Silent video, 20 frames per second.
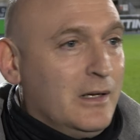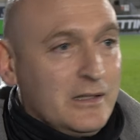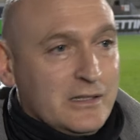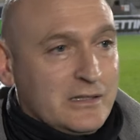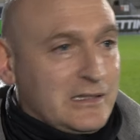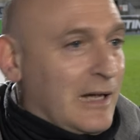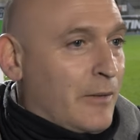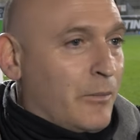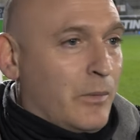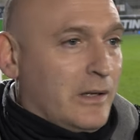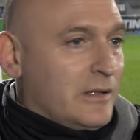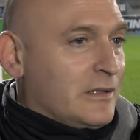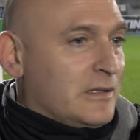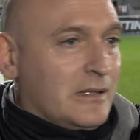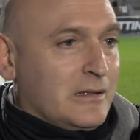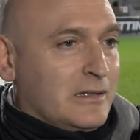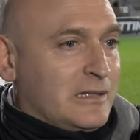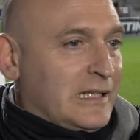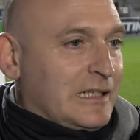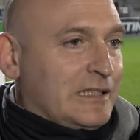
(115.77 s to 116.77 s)
Step one's
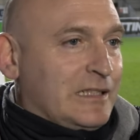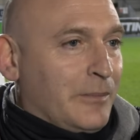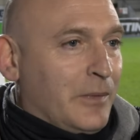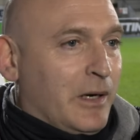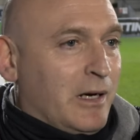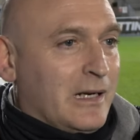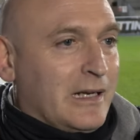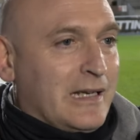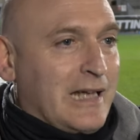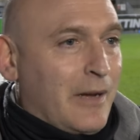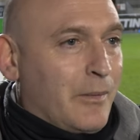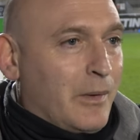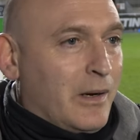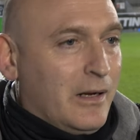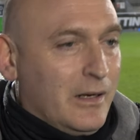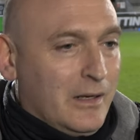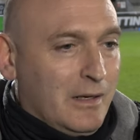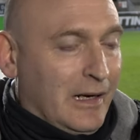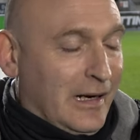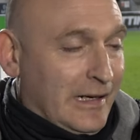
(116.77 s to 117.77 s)
at 60 mile an hour,
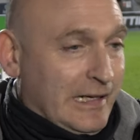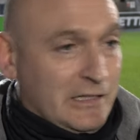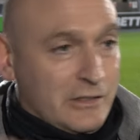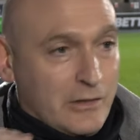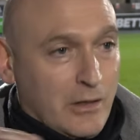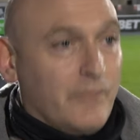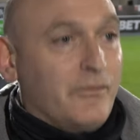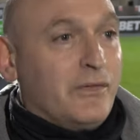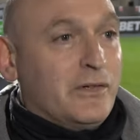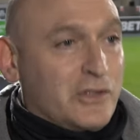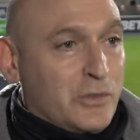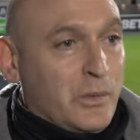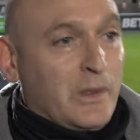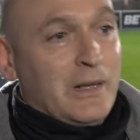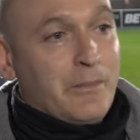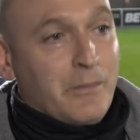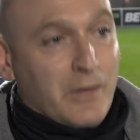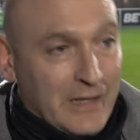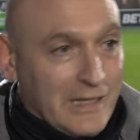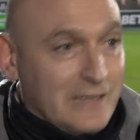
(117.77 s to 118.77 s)
and he's gone from
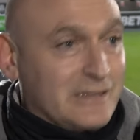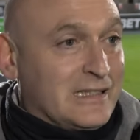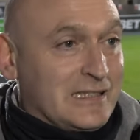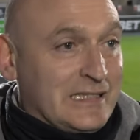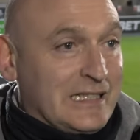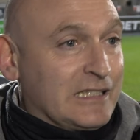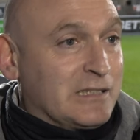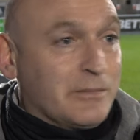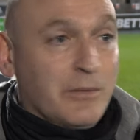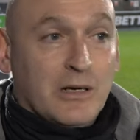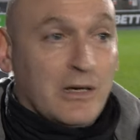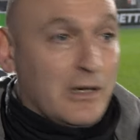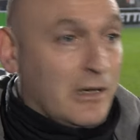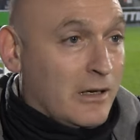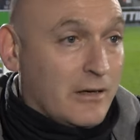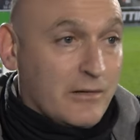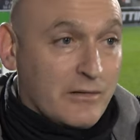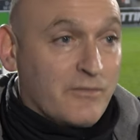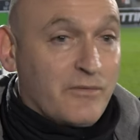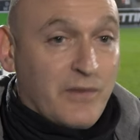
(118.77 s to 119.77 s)
20 mile an hour to 60 mile
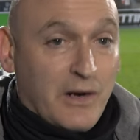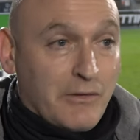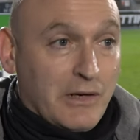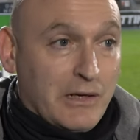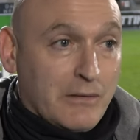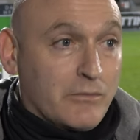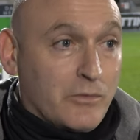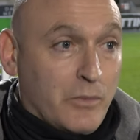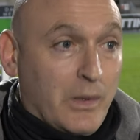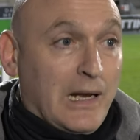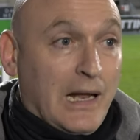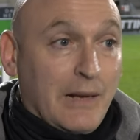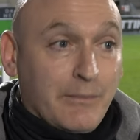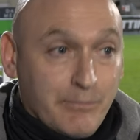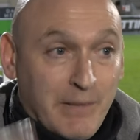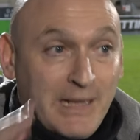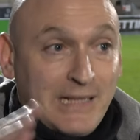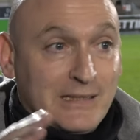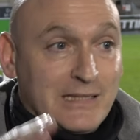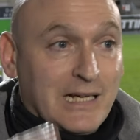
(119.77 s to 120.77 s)
an hour very quick
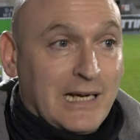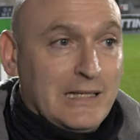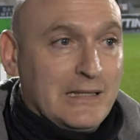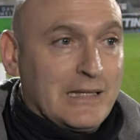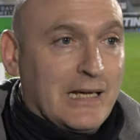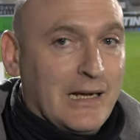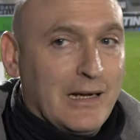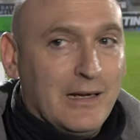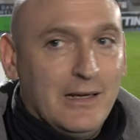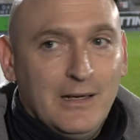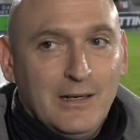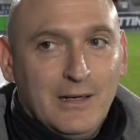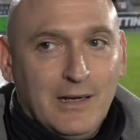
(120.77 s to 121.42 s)
and maintained it.